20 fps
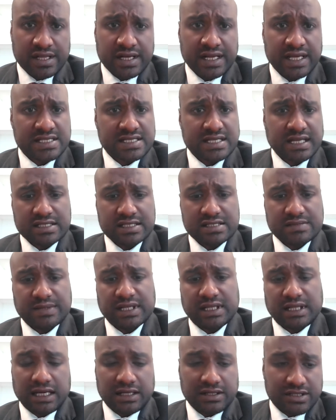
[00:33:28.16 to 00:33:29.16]
The next item
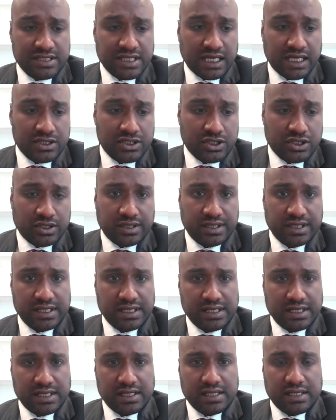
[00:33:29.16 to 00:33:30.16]
I'd like to touch on
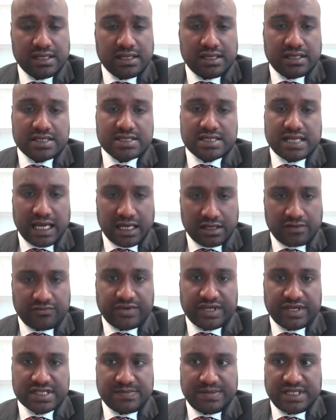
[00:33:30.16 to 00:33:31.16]
is lack
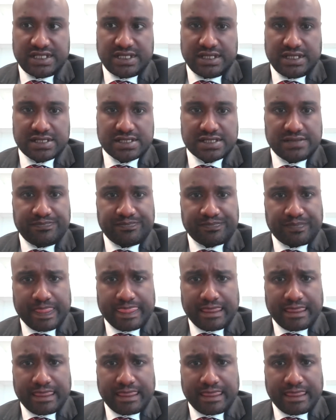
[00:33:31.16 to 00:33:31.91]
of expertise.